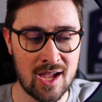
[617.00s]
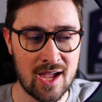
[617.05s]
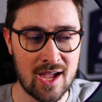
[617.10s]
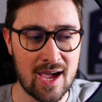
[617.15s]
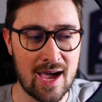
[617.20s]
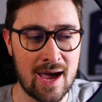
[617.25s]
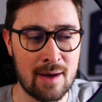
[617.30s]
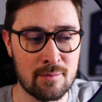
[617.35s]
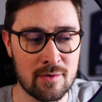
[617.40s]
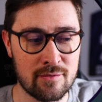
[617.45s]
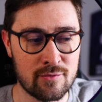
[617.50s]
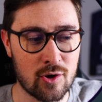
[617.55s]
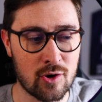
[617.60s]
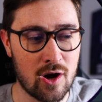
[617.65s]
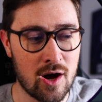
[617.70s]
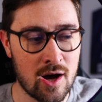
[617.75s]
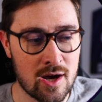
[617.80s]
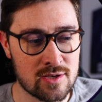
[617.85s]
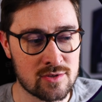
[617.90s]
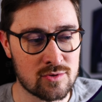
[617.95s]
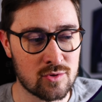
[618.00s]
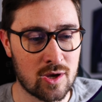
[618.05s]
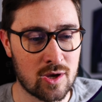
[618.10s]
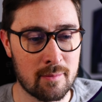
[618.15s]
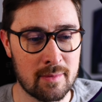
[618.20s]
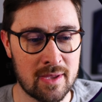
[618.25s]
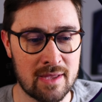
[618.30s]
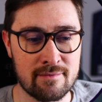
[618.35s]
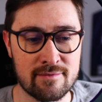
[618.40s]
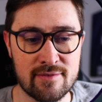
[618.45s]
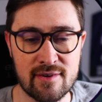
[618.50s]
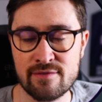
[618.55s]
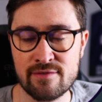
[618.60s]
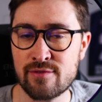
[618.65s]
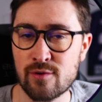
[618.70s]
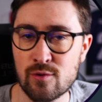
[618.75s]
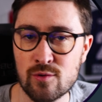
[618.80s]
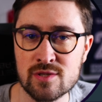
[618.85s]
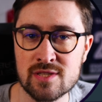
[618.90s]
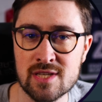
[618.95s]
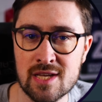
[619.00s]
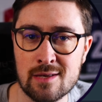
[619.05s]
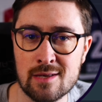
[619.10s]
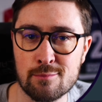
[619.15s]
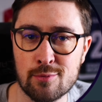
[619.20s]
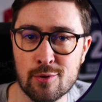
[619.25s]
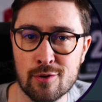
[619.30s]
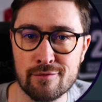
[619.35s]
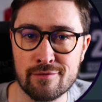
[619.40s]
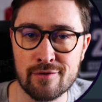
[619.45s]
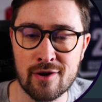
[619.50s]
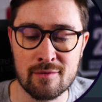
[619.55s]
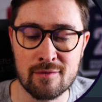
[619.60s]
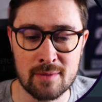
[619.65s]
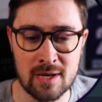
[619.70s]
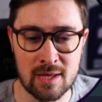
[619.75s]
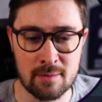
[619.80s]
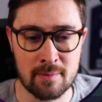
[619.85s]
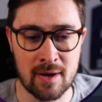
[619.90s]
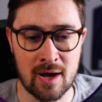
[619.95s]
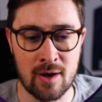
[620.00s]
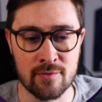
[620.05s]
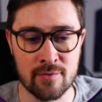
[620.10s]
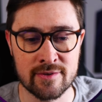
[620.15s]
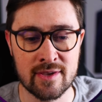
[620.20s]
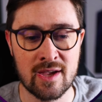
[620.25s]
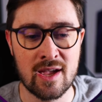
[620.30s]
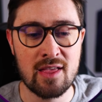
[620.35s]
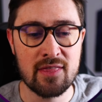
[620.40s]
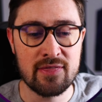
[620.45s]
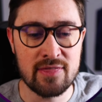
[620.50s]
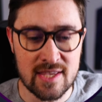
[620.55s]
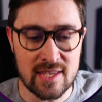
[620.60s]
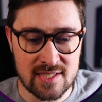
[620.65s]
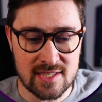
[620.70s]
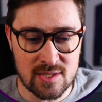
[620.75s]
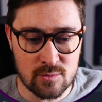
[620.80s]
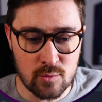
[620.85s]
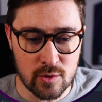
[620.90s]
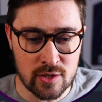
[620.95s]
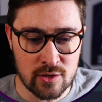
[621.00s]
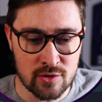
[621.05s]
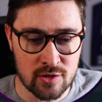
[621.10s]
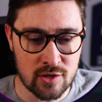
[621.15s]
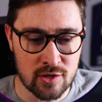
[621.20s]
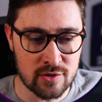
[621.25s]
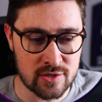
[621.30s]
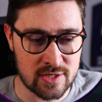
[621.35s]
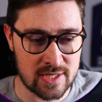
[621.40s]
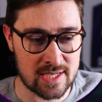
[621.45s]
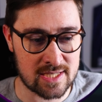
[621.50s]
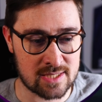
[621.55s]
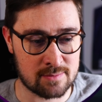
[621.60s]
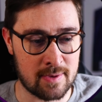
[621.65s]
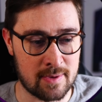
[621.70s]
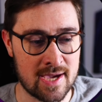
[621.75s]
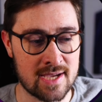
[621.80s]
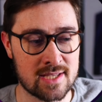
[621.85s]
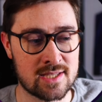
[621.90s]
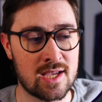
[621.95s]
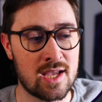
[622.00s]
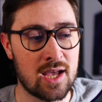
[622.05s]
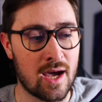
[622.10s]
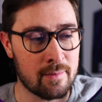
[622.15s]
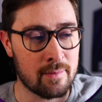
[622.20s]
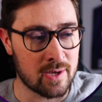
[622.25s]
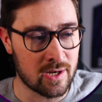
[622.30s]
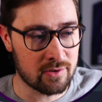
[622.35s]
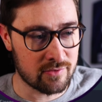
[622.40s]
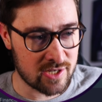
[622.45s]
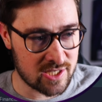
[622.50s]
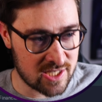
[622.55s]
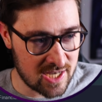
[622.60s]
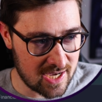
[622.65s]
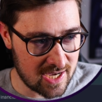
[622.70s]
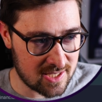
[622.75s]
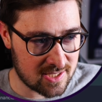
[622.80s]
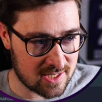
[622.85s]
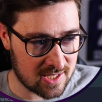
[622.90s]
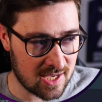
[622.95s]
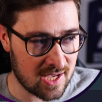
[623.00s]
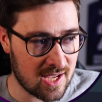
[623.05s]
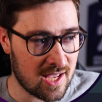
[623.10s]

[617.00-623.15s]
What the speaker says: and we've got Arsenal coming in for 14.5 million pounds. This is what you'd usually expect. I'm going to reject it.